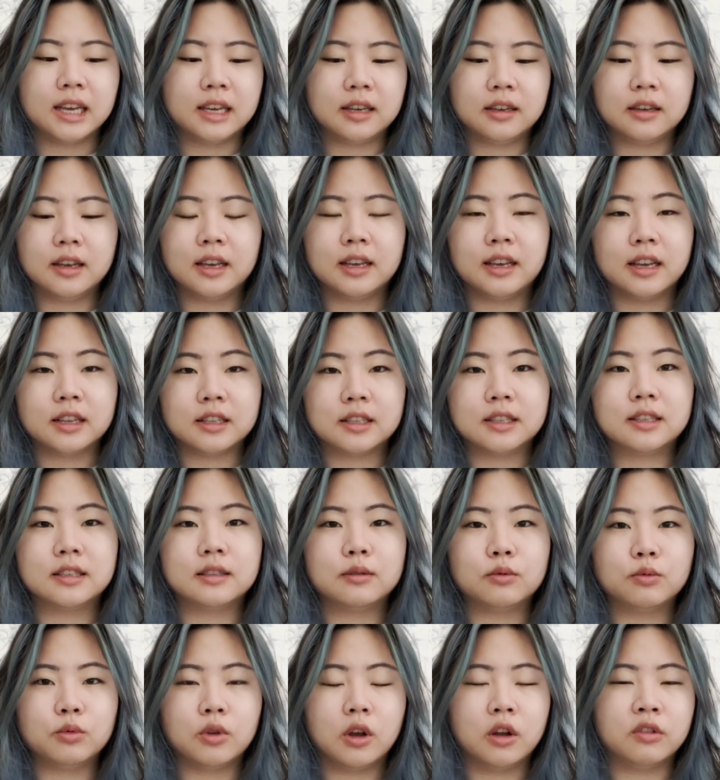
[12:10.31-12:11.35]
it gets
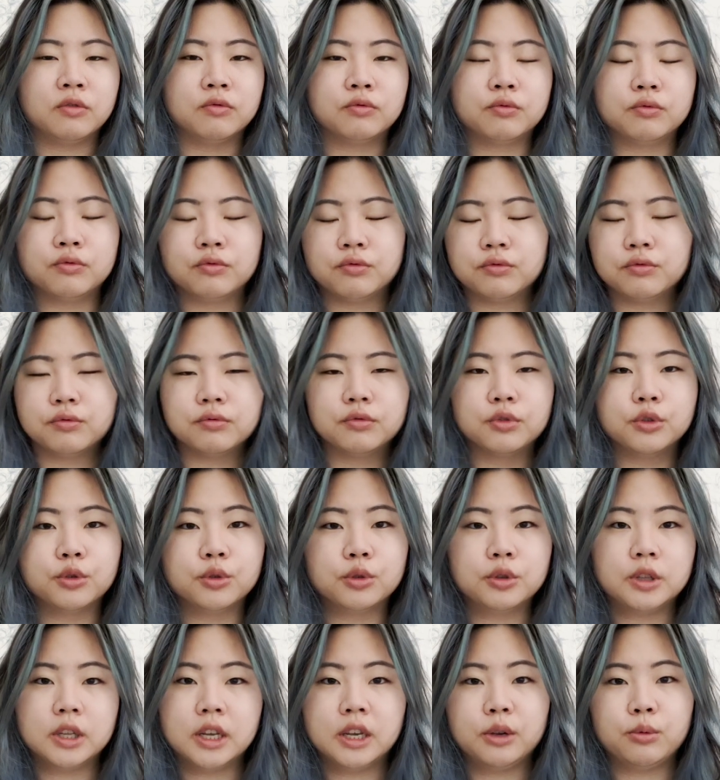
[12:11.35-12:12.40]

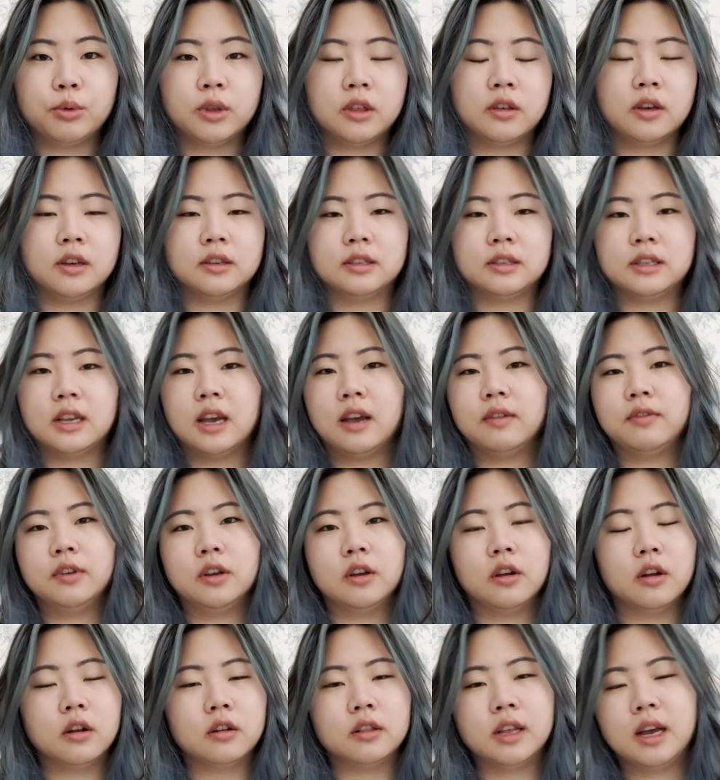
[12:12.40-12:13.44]
unruly with us having
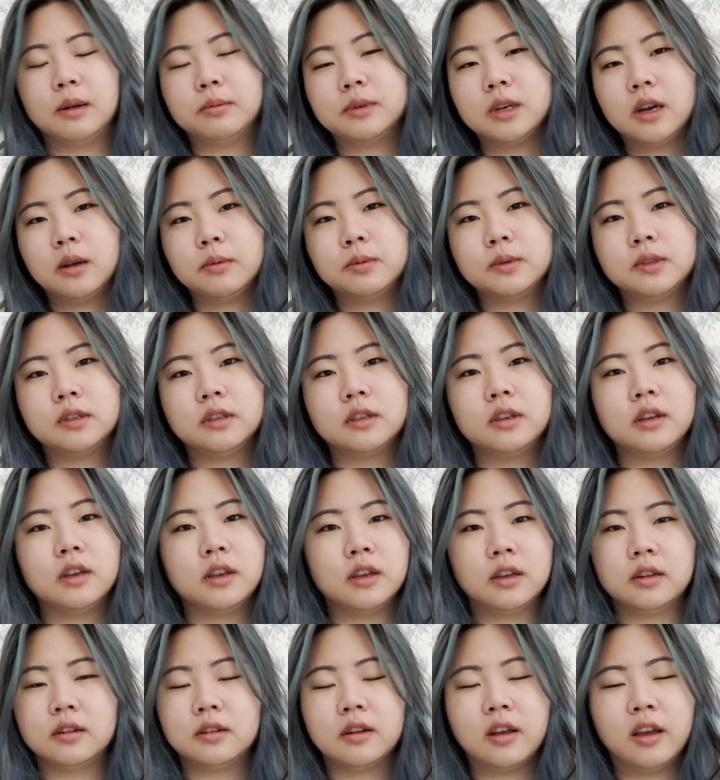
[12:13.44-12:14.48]
our laptops
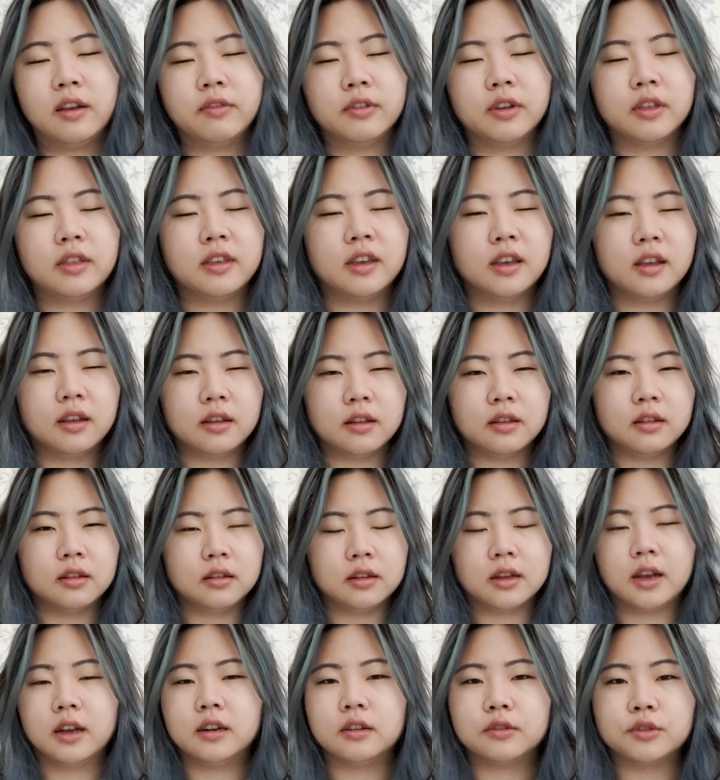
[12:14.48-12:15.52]
and everything
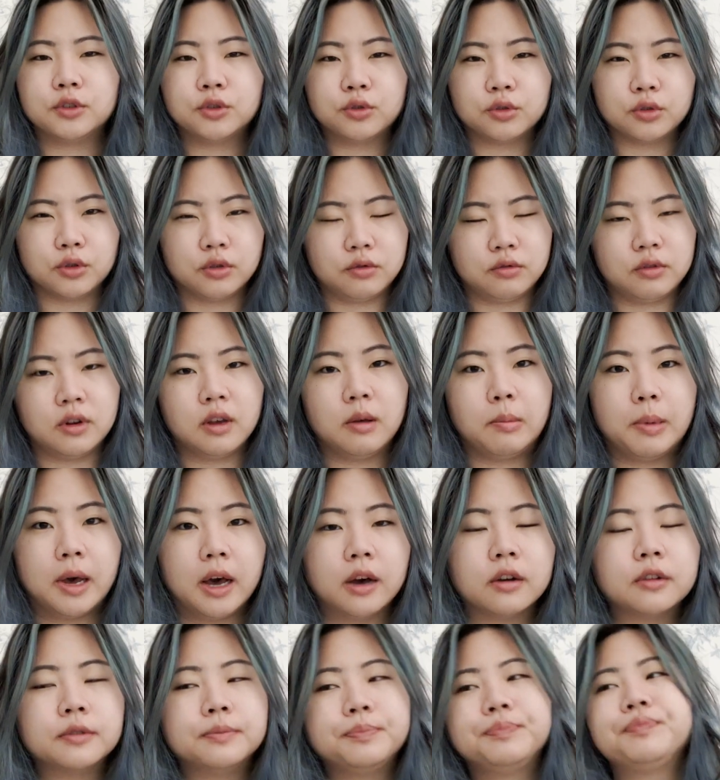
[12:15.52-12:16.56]
kind of strewn
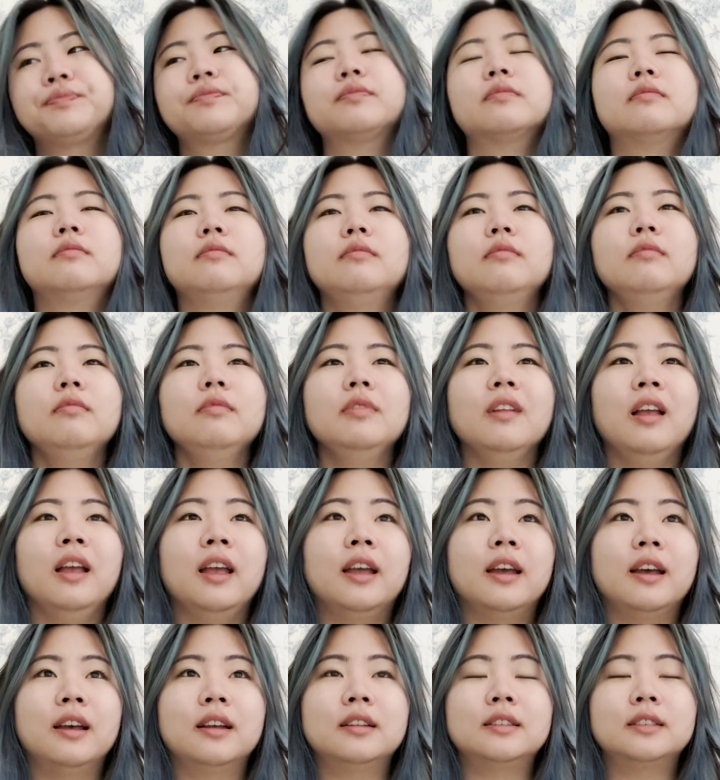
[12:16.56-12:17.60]
about.
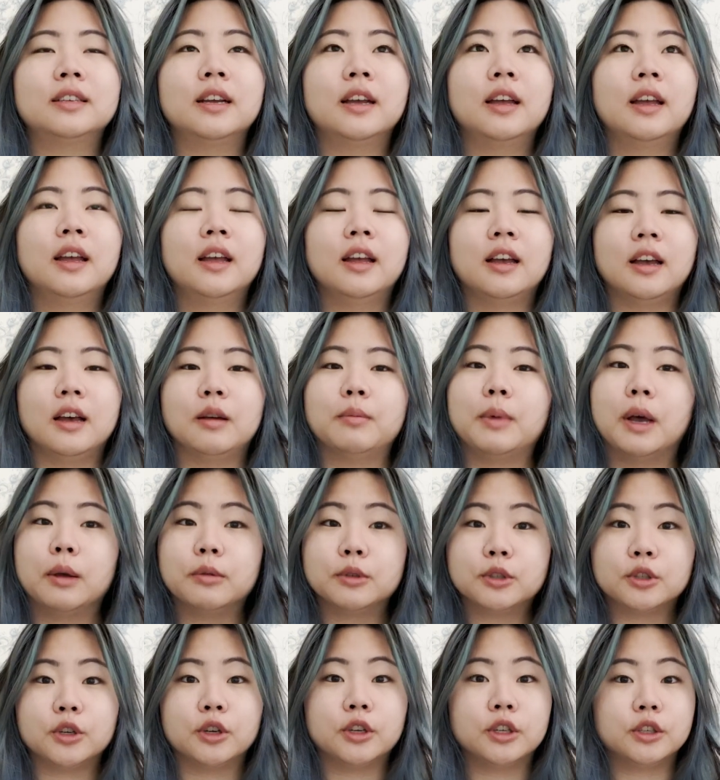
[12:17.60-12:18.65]
And I was
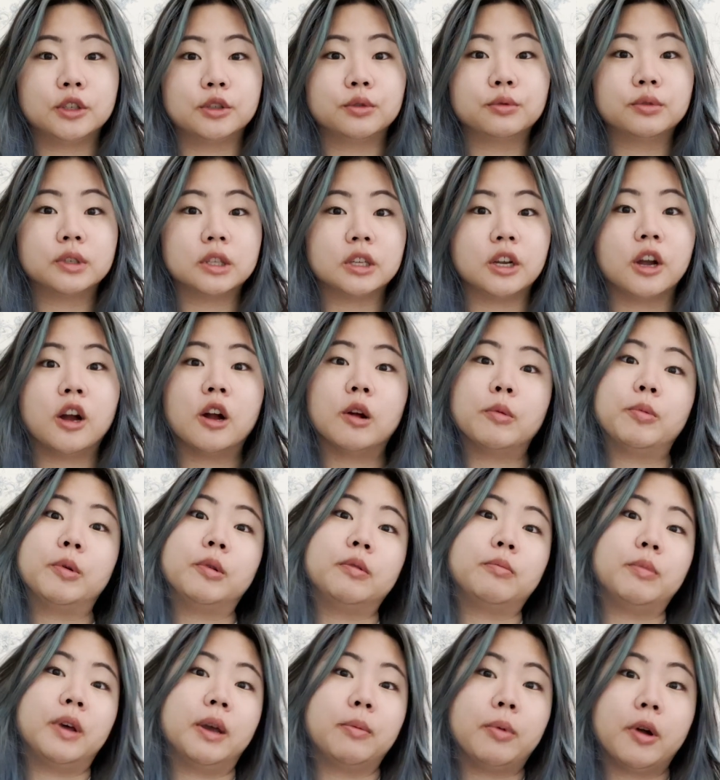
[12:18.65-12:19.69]
starting to really harp on
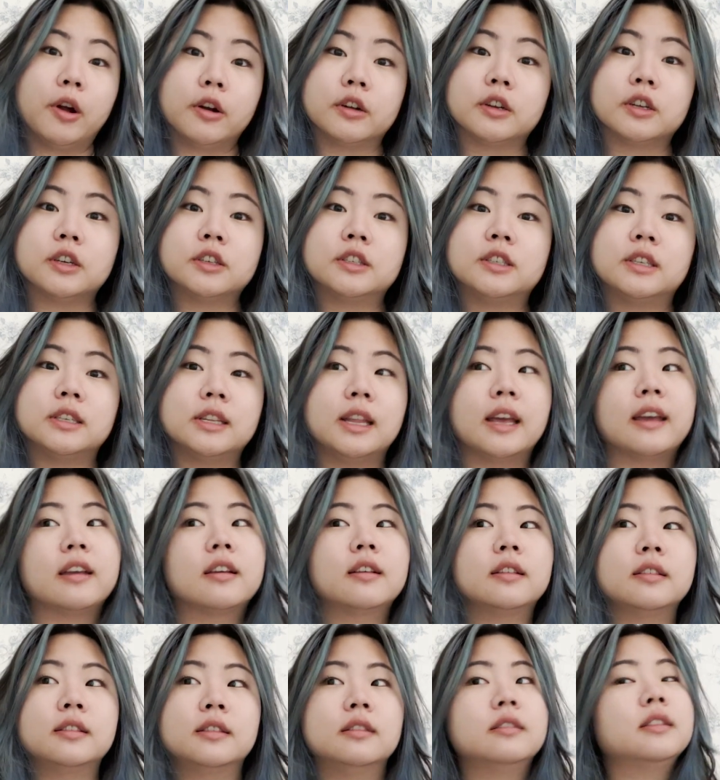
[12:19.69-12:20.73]
my partner to like,
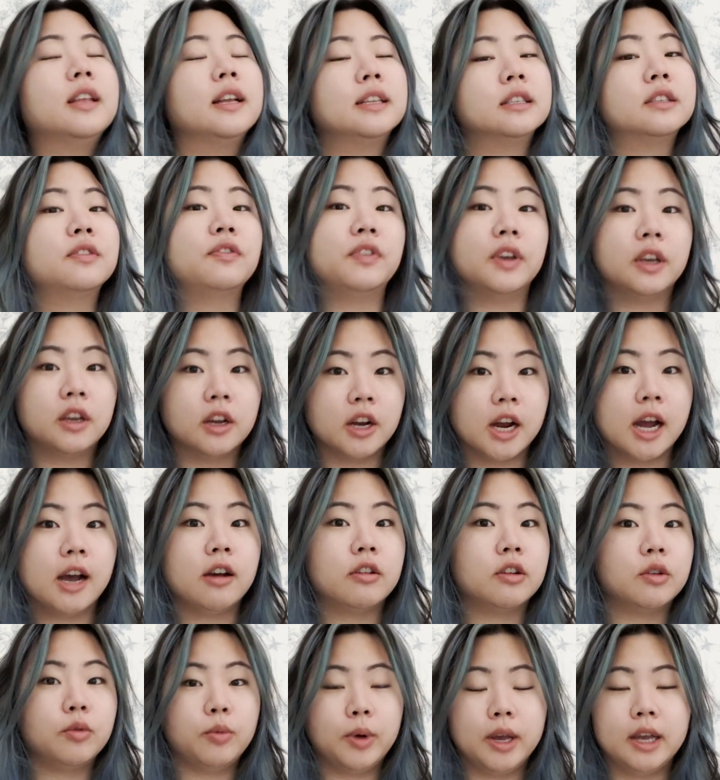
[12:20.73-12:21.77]
let's figure out a
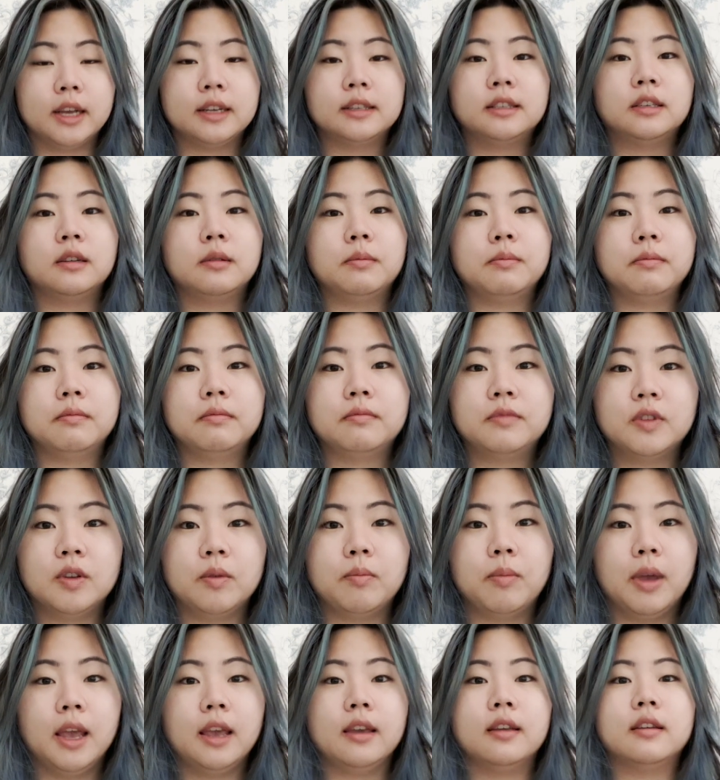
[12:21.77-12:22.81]
way to
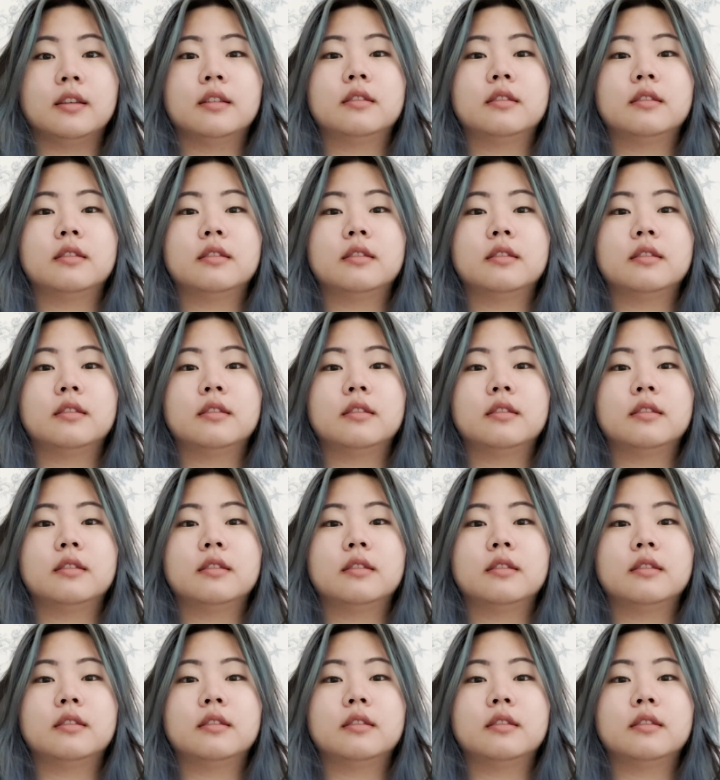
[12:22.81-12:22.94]
make